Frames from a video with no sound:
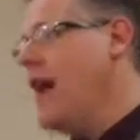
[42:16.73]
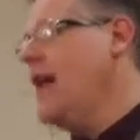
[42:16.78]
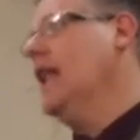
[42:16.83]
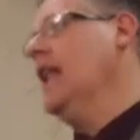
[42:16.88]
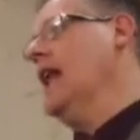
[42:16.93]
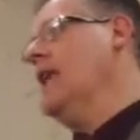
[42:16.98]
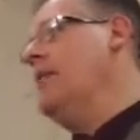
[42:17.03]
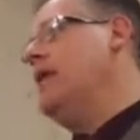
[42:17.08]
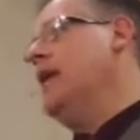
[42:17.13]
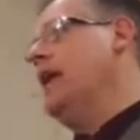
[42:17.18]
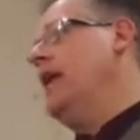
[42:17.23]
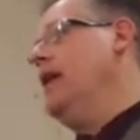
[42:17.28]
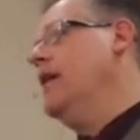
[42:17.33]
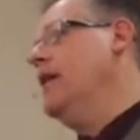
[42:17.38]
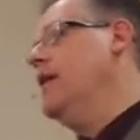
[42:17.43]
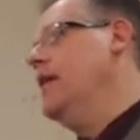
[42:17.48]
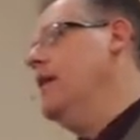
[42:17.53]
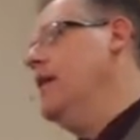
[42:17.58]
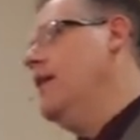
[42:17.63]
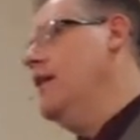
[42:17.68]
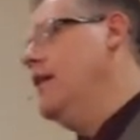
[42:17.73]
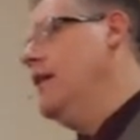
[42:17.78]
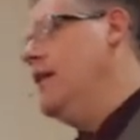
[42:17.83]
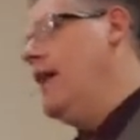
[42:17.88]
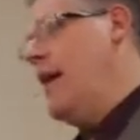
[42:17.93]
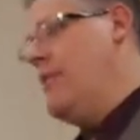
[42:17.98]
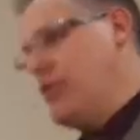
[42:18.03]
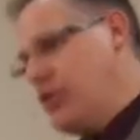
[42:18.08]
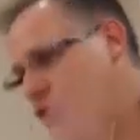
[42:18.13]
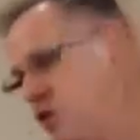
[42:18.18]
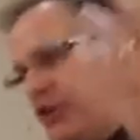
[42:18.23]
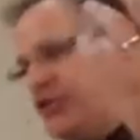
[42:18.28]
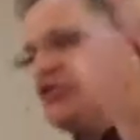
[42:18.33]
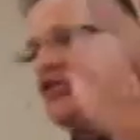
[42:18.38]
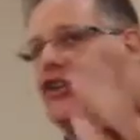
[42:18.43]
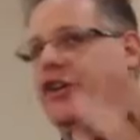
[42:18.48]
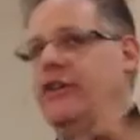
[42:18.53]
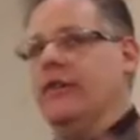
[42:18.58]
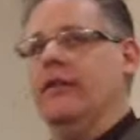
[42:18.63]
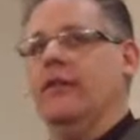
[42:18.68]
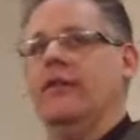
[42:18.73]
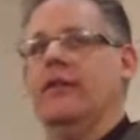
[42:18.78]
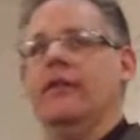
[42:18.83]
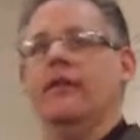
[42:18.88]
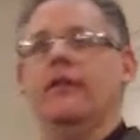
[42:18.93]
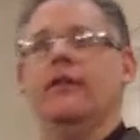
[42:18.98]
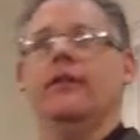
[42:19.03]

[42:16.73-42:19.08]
got liberty. I'm a Christian.